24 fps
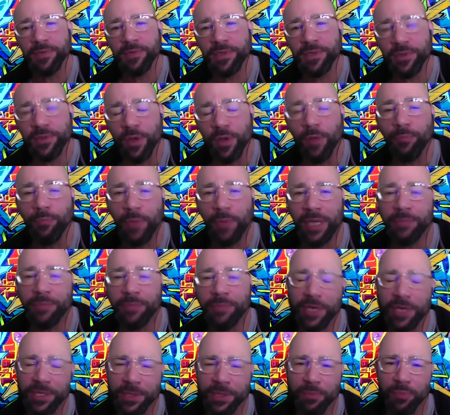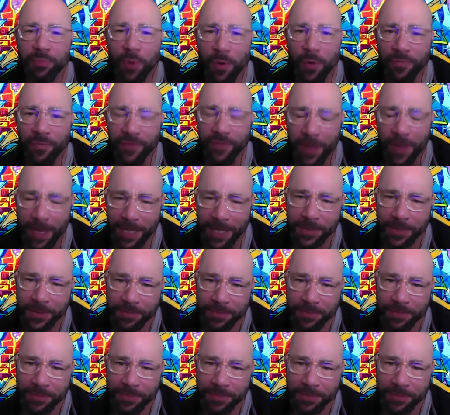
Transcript: with Salt-Baked Patient Profiles.